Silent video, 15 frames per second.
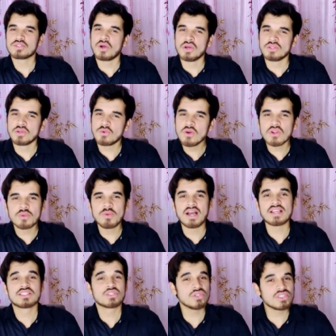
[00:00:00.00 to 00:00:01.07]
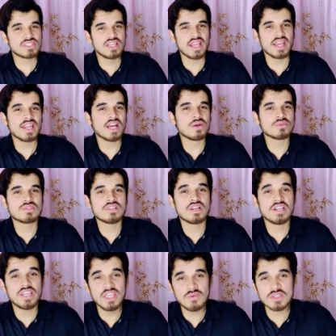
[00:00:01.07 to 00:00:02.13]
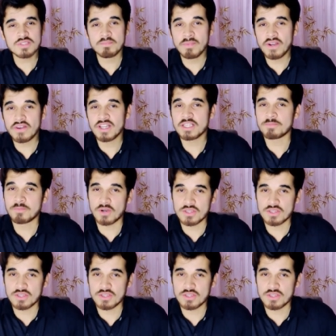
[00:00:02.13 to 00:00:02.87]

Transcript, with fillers: So the Qualcomm has recently announced their newest mid-range